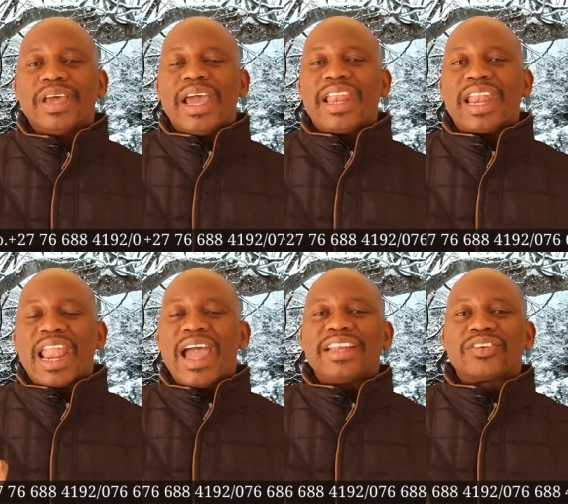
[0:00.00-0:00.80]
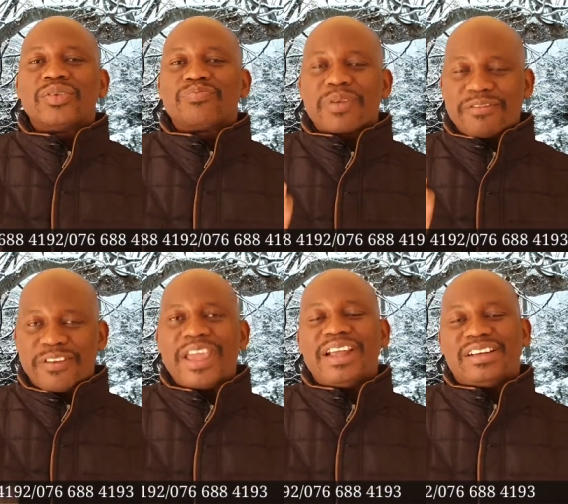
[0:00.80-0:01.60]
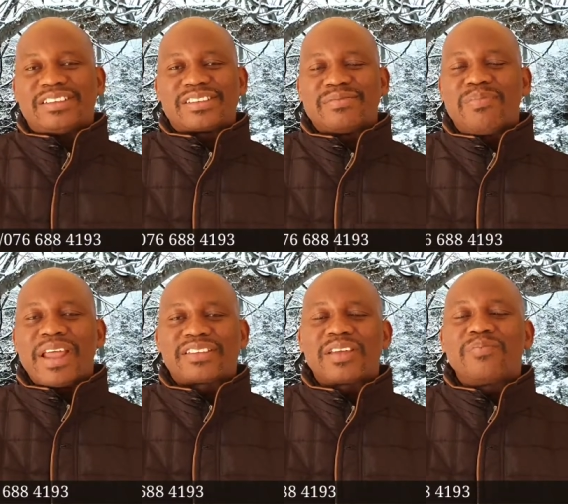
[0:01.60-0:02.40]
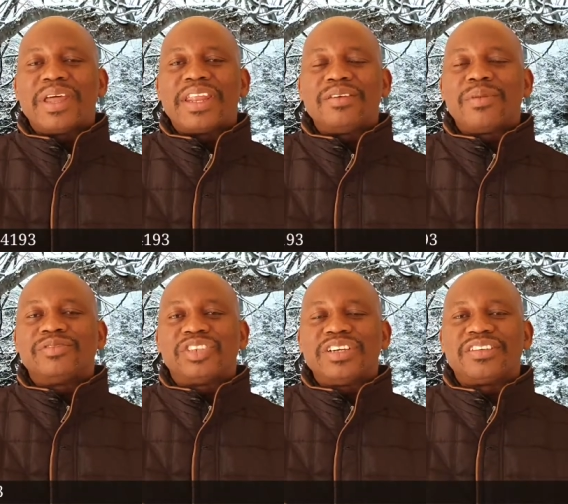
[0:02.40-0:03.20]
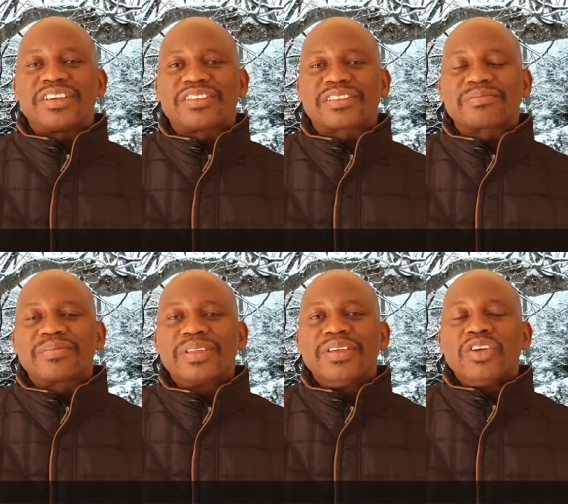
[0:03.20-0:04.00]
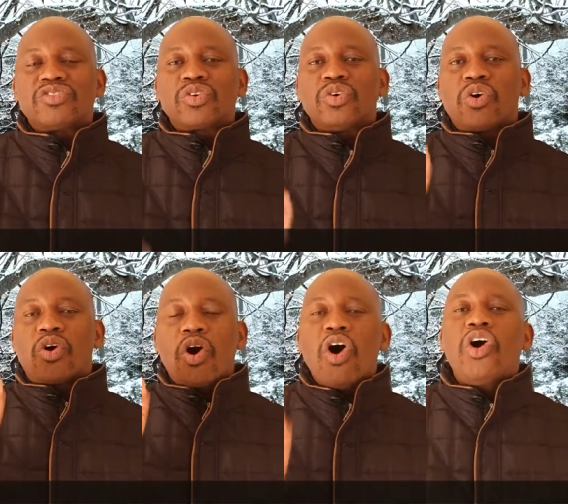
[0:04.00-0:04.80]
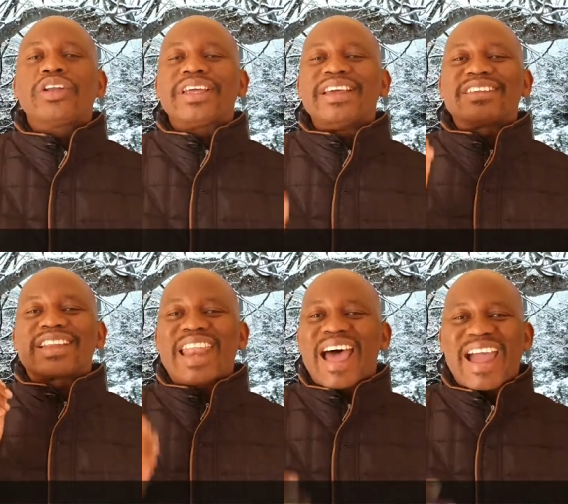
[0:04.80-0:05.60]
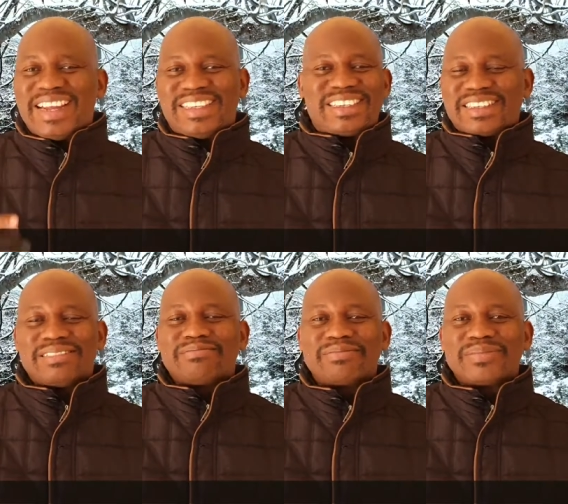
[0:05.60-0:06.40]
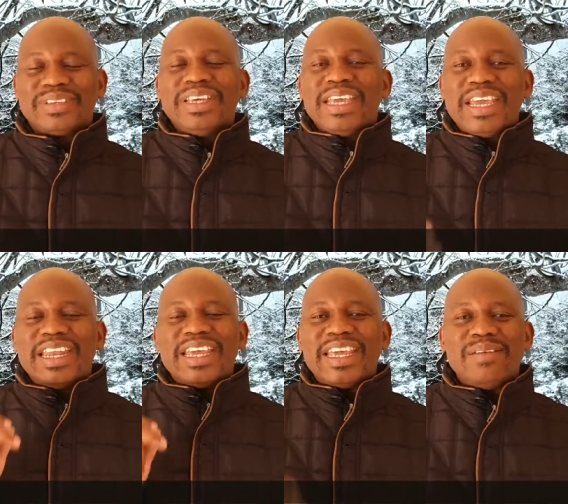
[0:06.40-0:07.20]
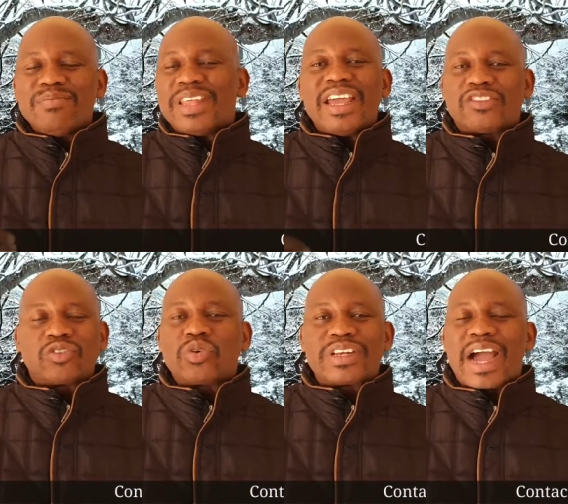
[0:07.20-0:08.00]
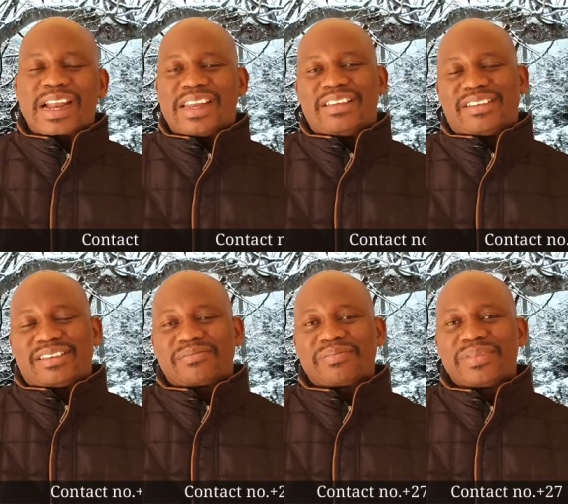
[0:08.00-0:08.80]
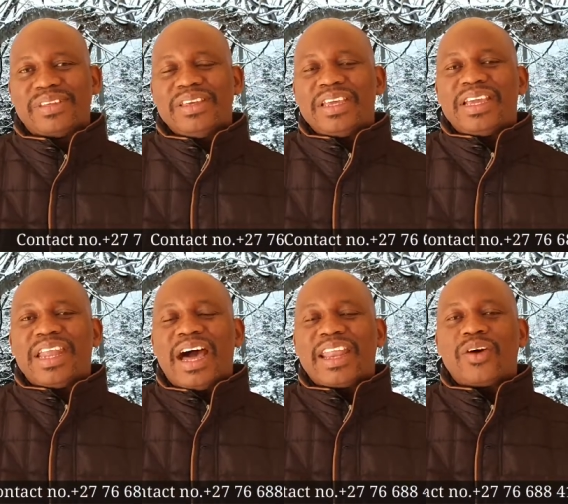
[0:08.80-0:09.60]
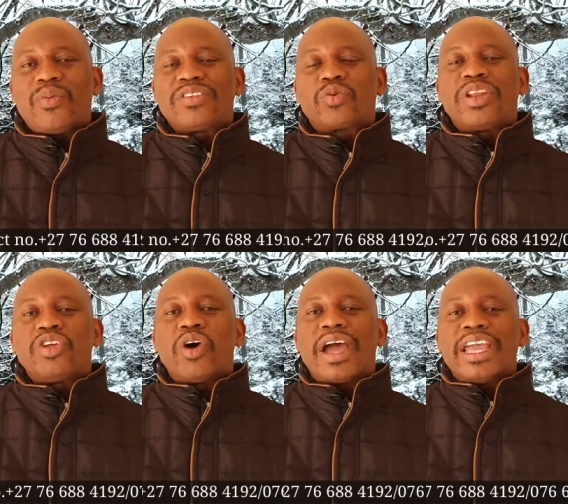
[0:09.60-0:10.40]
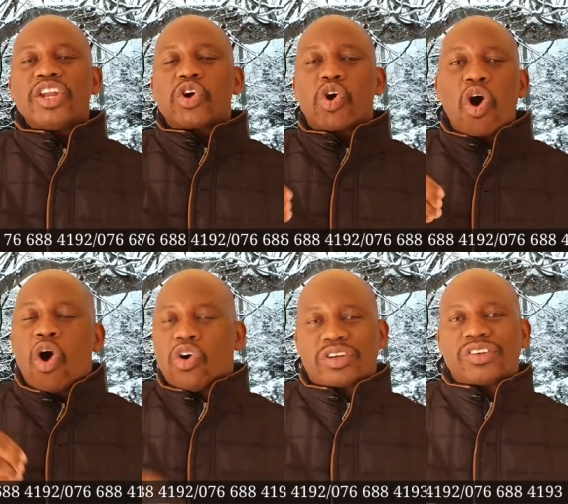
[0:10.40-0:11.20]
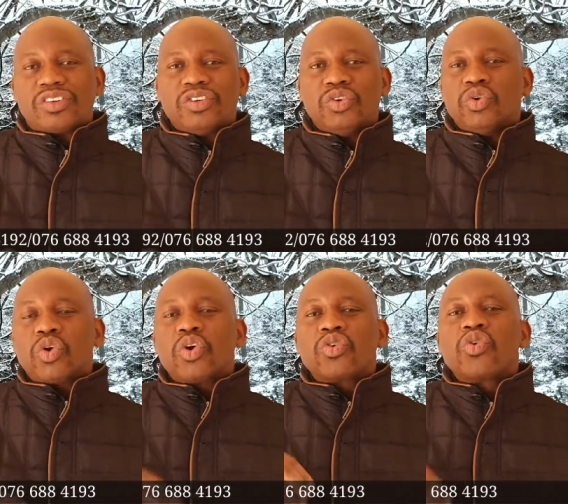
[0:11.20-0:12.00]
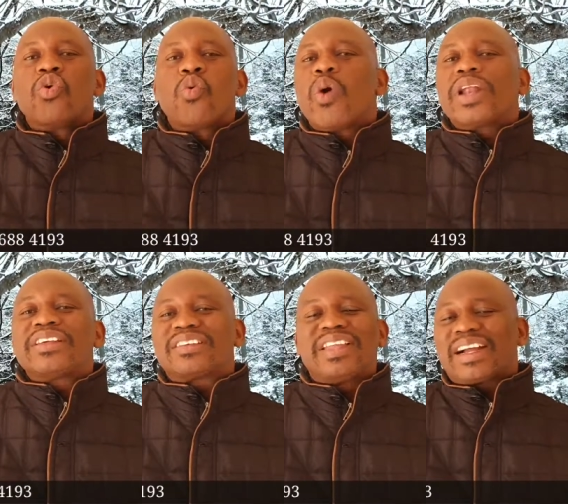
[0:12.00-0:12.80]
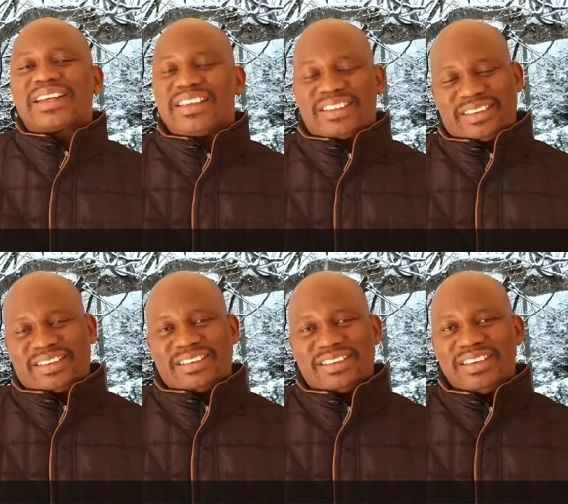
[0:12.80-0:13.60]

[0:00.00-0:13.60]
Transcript: and light prevails. Blessed be the name of Jesus. So God is light. In him there is no darkness. In other words, when you are in God, you don't know what is darkness